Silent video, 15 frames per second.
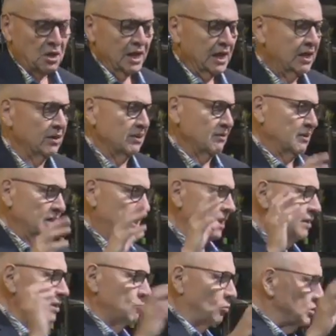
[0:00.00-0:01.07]

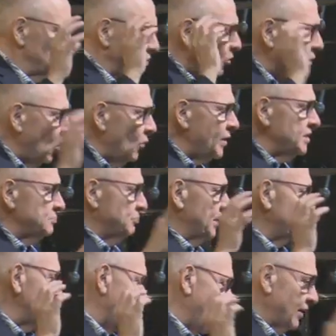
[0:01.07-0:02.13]
He was always
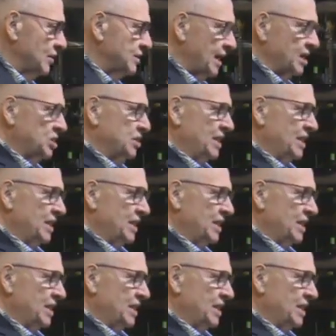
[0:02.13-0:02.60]
bringing accusation.